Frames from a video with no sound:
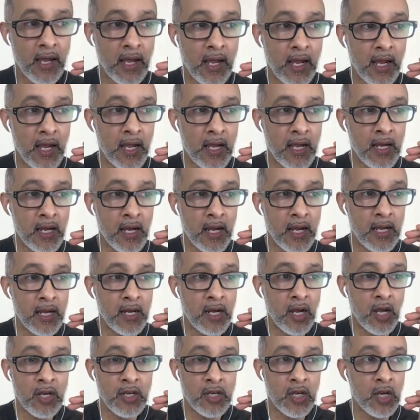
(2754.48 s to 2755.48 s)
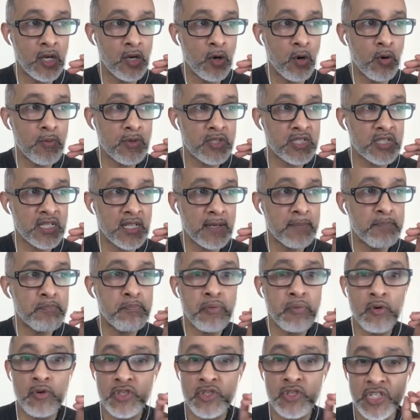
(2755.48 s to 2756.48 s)
It, it, it almost like
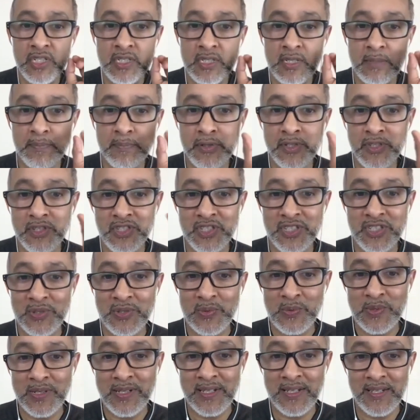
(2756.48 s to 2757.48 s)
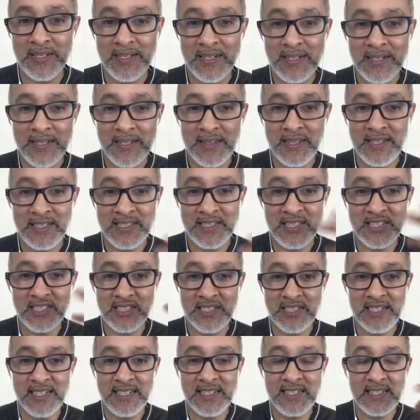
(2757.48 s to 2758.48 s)
pushes the person away. There's this
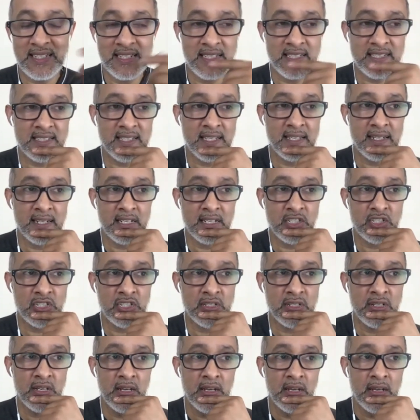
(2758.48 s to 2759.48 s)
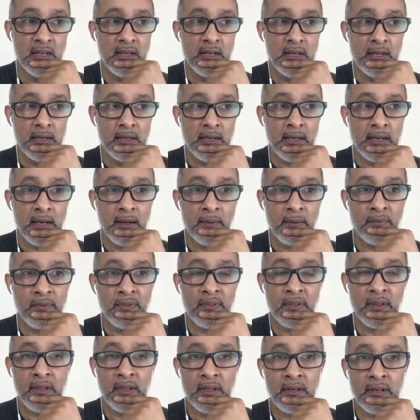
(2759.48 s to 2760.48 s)
neediness energy. And
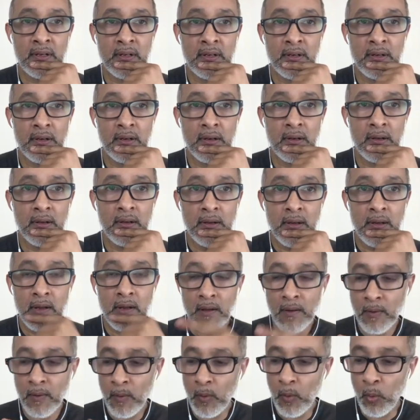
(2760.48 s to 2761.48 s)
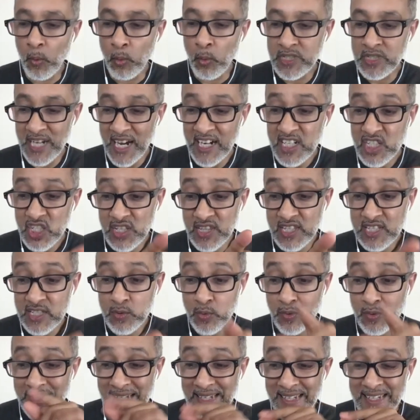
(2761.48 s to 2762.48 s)
then which actually this will
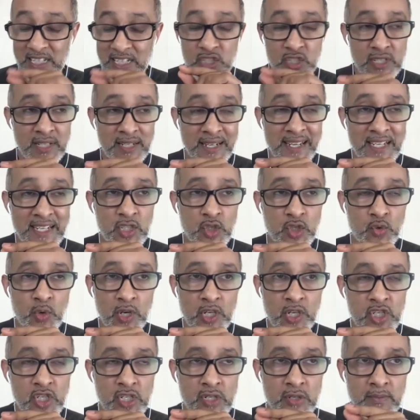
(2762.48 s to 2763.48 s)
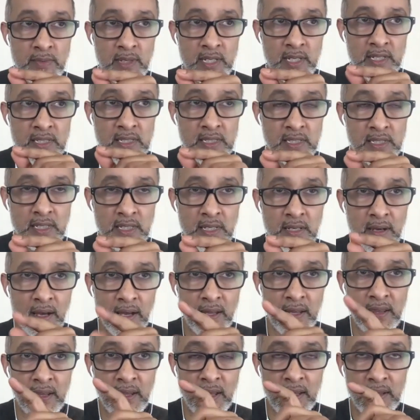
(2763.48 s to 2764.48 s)
lead to the next question because uh,
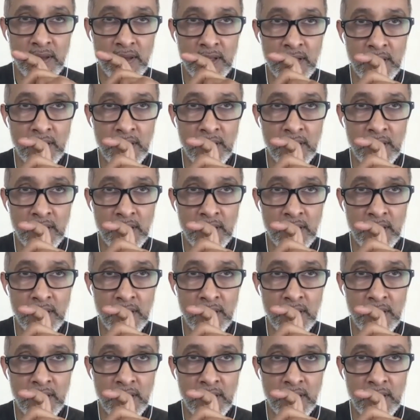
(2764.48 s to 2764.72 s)
I, I, think